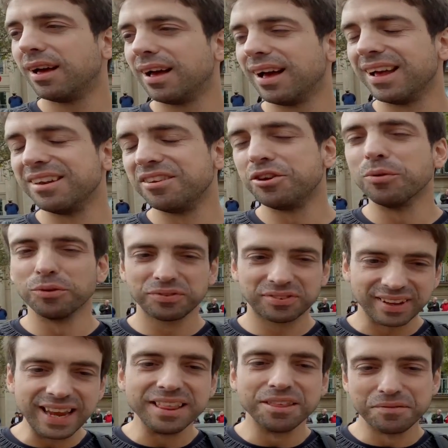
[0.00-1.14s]
and you will
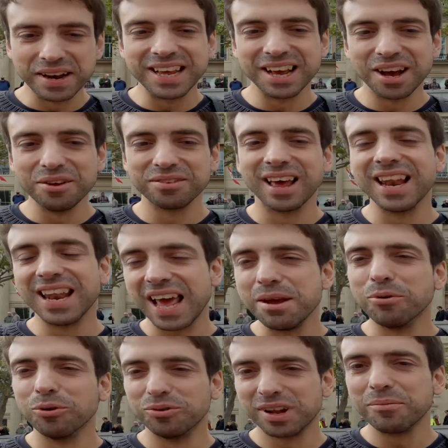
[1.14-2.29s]
see the videos that are
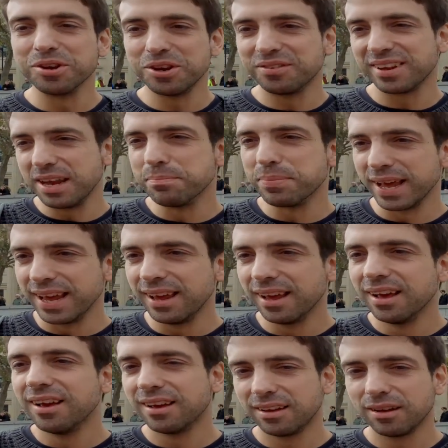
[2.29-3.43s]
labelled WTP.
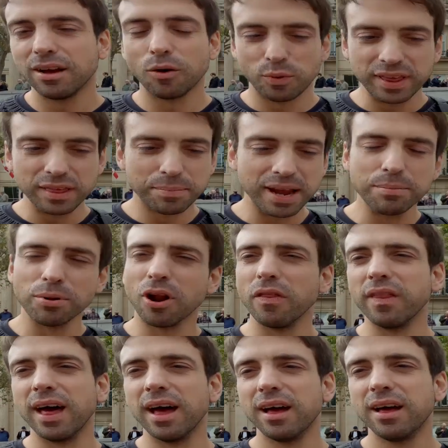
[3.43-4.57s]
We the people
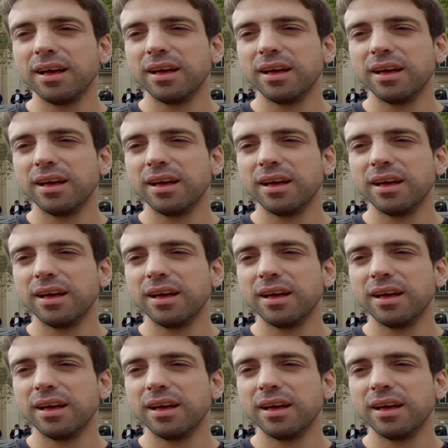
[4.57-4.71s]
on there.